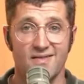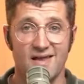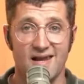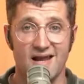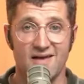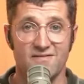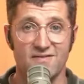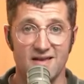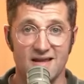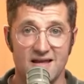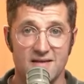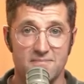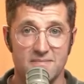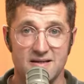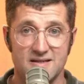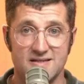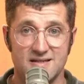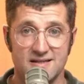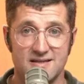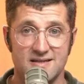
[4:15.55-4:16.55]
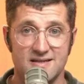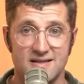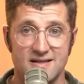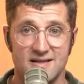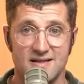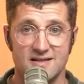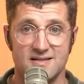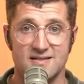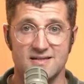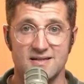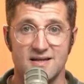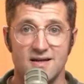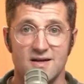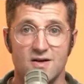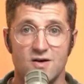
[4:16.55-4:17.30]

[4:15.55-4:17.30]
that have led me to this,